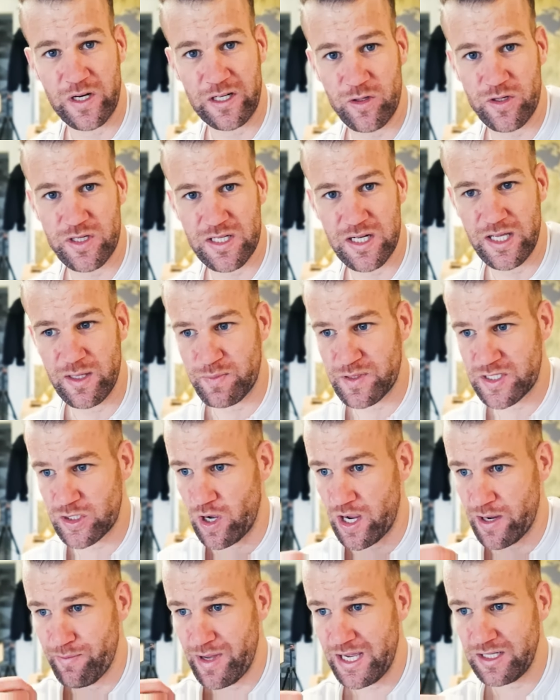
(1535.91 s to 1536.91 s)
to sleep. So
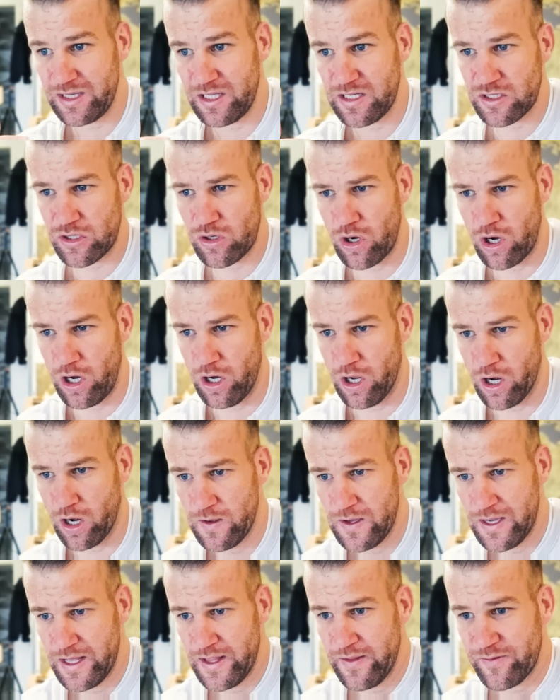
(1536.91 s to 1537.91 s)
I make this call
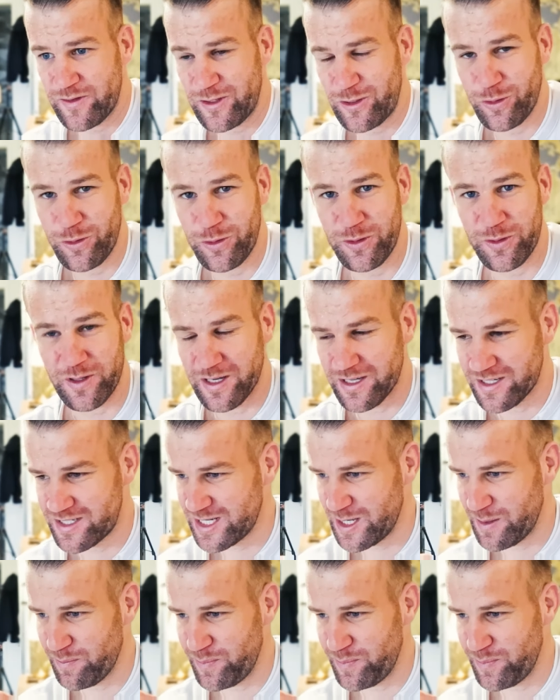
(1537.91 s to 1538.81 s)
to some